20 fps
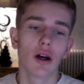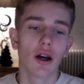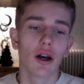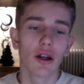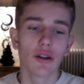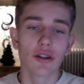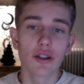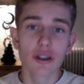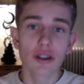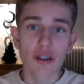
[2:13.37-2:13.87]

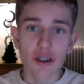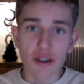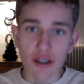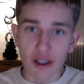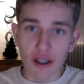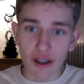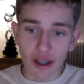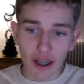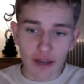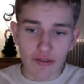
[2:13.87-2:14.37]
This is
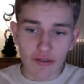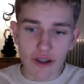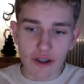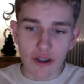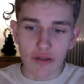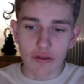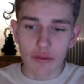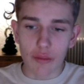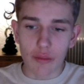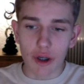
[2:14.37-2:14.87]
a
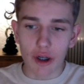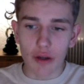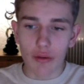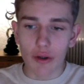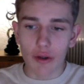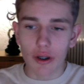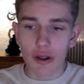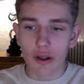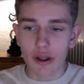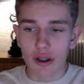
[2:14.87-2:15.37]
lifesaver, by the
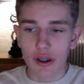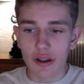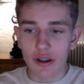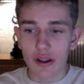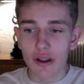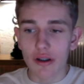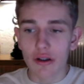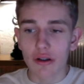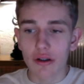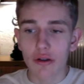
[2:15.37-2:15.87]
way. And
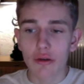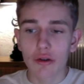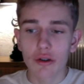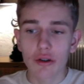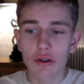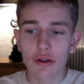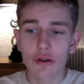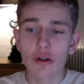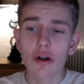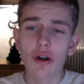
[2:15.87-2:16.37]
then you
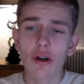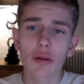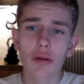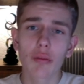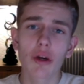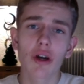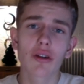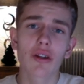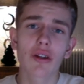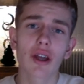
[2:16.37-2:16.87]
can talk
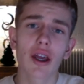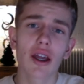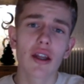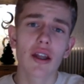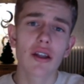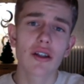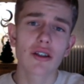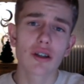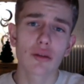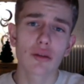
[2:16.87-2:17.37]
about
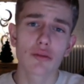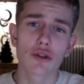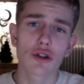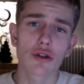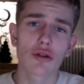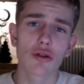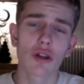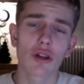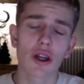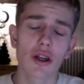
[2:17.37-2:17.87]
any
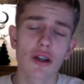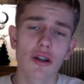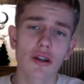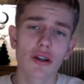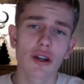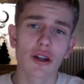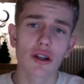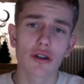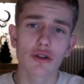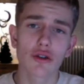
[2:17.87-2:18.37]
subjects you like,
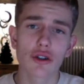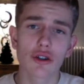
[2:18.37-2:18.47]
and